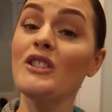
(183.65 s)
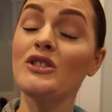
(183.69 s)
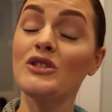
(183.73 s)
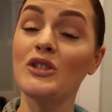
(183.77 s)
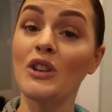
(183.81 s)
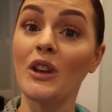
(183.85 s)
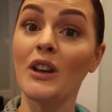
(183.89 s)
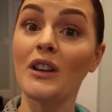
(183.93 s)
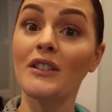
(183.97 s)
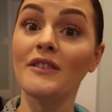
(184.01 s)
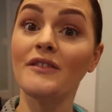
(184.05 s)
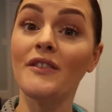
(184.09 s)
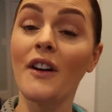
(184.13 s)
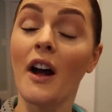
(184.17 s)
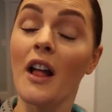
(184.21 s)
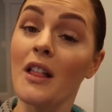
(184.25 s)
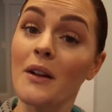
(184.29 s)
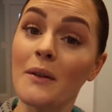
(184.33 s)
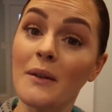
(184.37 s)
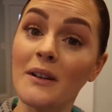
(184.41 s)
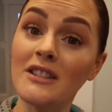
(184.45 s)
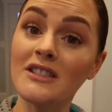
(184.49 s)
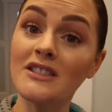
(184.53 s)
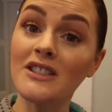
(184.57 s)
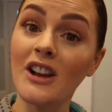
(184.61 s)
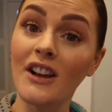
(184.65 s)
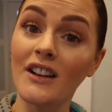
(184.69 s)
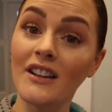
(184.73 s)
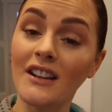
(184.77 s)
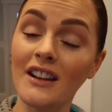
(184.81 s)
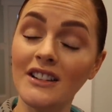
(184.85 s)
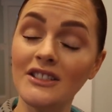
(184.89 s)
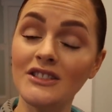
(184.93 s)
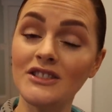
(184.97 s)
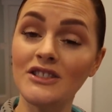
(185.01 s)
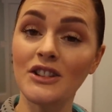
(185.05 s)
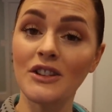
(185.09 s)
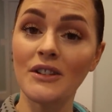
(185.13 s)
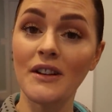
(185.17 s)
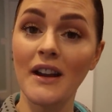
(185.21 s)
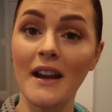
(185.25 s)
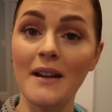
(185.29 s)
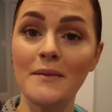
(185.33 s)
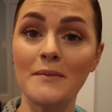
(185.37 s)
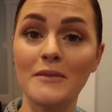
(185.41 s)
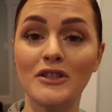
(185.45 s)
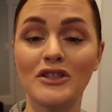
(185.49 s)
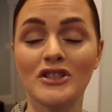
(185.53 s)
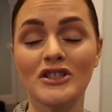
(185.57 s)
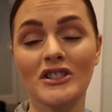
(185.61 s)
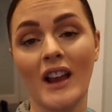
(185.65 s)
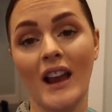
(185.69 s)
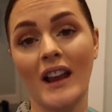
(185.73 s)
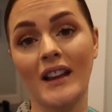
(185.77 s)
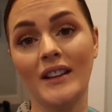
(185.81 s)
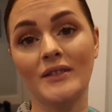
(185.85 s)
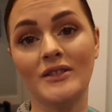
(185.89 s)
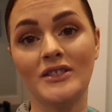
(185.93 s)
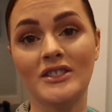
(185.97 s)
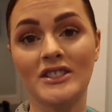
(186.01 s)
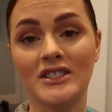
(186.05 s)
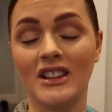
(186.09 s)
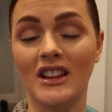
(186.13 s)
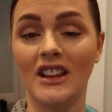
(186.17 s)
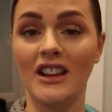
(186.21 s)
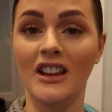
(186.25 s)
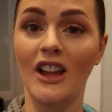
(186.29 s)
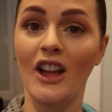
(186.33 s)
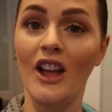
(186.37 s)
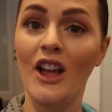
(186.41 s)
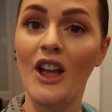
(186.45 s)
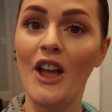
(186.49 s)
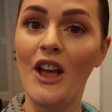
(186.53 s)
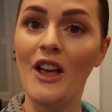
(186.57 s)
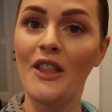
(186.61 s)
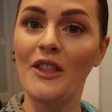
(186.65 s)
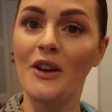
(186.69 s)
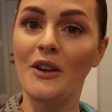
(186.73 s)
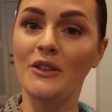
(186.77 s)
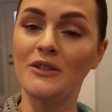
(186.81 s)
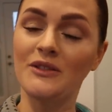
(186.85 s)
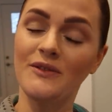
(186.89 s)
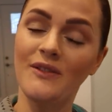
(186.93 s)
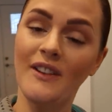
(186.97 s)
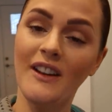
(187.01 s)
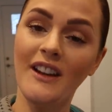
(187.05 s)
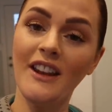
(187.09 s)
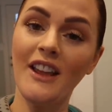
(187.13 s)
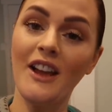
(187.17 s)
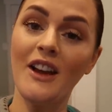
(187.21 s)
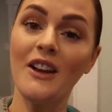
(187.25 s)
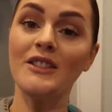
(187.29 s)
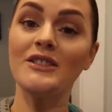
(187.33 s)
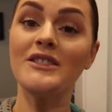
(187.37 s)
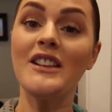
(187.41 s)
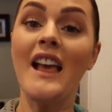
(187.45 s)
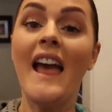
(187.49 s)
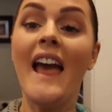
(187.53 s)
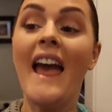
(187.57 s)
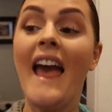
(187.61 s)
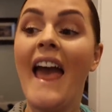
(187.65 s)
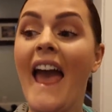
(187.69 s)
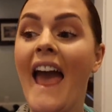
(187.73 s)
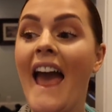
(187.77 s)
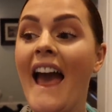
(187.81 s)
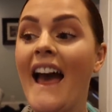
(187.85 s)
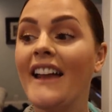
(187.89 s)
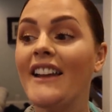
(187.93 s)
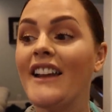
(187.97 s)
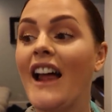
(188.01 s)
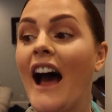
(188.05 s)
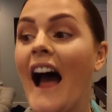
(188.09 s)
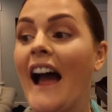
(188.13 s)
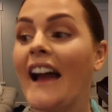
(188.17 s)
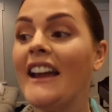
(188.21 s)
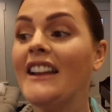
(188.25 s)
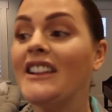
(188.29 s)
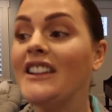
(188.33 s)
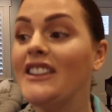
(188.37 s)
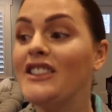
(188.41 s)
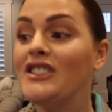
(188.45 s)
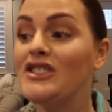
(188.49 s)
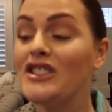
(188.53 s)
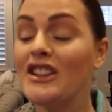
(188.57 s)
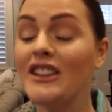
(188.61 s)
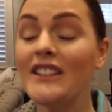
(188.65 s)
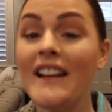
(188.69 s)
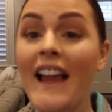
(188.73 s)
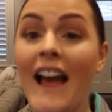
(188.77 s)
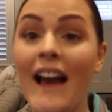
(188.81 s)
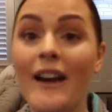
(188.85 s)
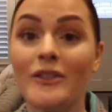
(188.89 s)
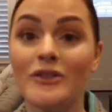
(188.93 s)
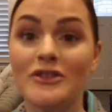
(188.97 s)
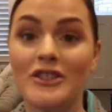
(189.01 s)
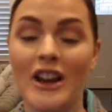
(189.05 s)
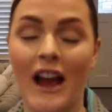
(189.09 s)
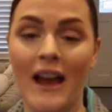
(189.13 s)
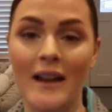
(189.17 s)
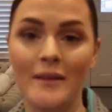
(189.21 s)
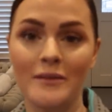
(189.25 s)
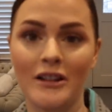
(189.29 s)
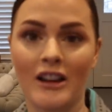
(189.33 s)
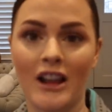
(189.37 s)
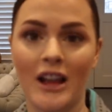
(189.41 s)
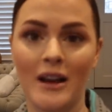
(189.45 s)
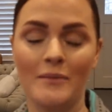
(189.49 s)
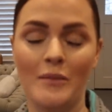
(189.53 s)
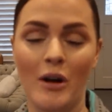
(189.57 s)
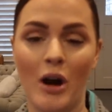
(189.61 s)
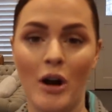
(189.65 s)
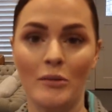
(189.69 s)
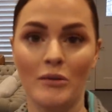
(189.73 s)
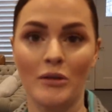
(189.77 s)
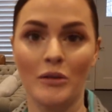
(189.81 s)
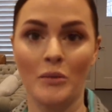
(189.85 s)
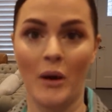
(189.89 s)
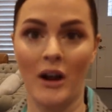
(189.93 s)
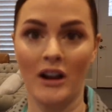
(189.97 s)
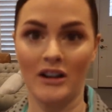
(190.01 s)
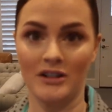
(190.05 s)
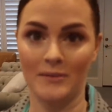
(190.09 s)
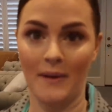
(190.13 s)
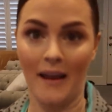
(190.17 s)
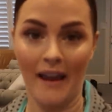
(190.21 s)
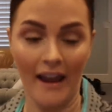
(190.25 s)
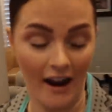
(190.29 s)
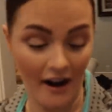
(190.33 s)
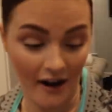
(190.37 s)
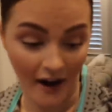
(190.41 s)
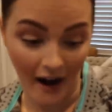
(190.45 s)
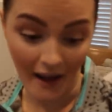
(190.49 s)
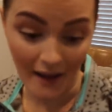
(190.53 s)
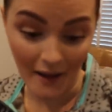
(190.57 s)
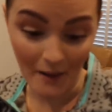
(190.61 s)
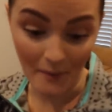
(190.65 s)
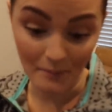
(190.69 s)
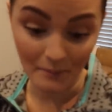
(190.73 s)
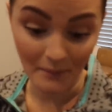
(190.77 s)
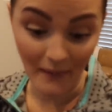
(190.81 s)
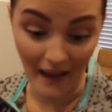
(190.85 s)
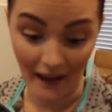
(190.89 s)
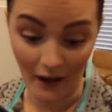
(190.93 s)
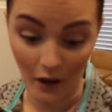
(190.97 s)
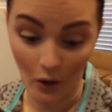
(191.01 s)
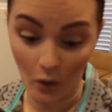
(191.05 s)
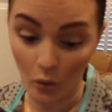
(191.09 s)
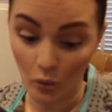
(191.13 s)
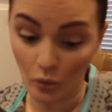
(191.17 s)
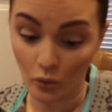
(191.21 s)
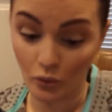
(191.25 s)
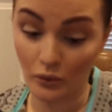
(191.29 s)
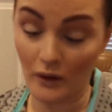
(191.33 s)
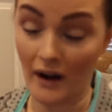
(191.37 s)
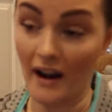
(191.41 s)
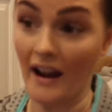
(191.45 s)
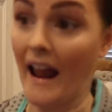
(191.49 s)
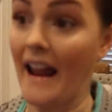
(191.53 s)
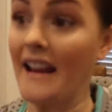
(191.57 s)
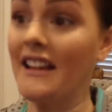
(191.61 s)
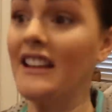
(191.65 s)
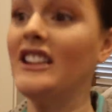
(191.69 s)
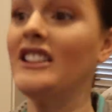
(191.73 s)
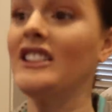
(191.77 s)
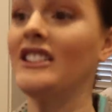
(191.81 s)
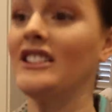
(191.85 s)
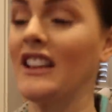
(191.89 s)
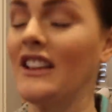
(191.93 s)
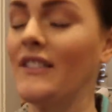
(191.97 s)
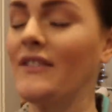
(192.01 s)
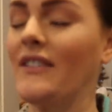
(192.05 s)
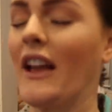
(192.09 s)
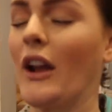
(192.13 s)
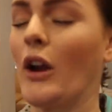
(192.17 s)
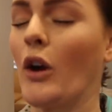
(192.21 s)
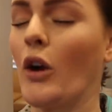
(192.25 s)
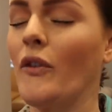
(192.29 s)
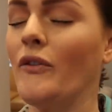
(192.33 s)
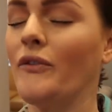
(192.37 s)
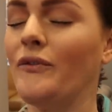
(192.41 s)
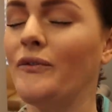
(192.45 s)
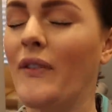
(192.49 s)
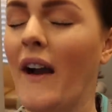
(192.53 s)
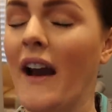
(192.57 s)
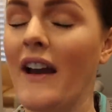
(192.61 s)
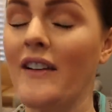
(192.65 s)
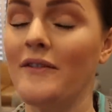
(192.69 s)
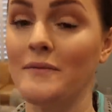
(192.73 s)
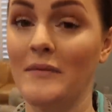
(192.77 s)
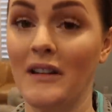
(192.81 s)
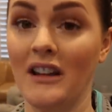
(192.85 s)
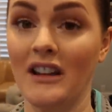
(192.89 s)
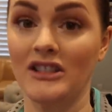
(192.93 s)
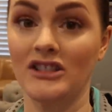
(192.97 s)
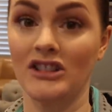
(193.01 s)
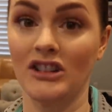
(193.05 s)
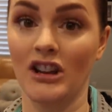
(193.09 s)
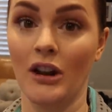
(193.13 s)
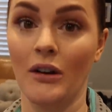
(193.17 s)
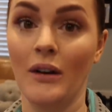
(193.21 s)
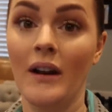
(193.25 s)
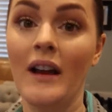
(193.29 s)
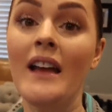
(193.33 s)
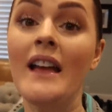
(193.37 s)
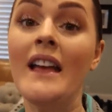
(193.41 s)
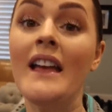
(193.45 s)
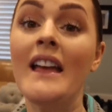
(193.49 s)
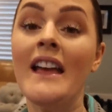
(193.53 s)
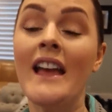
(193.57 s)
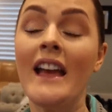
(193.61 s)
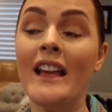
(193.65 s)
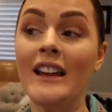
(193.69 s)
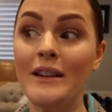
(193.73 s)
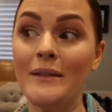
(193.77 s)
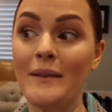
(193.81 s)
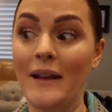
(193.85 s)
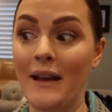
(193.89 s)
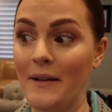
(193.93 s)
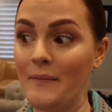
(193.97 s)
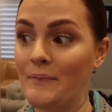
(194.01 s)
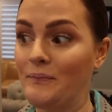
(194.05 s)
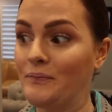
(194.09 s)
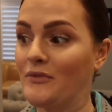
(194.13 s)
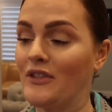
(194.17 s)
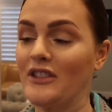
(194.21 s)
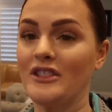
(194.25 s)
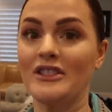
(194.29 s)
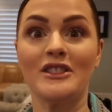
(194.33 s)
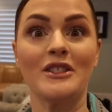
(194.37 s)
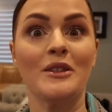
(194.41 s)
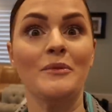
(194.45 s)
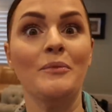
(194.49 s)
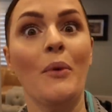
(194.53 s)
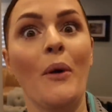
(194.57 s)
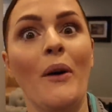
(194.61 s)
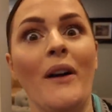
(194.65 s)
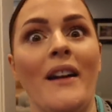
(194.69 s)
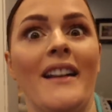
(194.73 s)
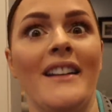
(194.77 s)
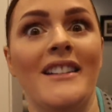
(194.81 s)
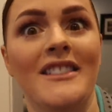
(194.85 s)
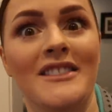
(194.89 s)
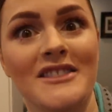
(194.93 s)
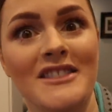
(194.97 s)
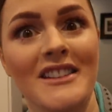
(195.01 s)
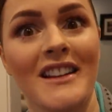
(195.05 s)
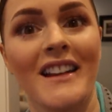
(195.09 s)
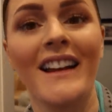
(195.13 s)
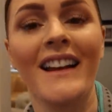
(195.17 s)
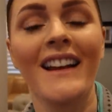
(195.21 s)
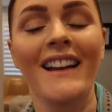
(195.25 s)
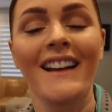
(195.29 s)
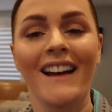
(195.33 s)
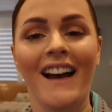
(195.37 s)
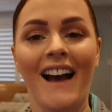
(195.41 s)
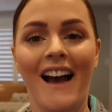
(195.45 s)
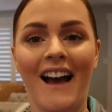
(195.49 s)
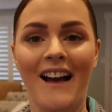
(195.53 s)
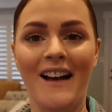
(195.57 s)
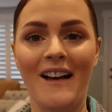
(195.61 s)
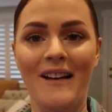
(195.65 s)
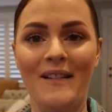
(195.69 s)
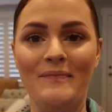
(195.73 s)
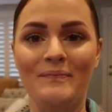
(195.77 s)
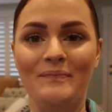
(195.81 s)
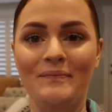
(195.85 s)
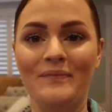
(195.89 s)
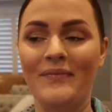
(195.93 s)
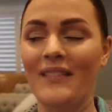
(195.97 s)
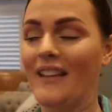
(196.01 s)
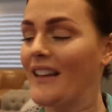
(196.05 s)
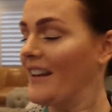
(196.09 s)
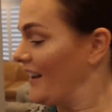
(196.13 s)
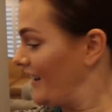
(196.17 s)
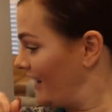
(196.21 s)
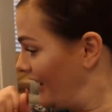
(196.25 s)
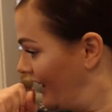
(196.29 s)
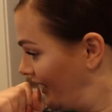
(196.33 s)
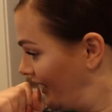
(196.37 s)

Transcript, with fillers: So you can follow us on Instagram and just kind of see those videos. And I didn't have time to come home and wash my hair. I am like, run, I need to leave like five minutes ago. Anyway, this is important. Um,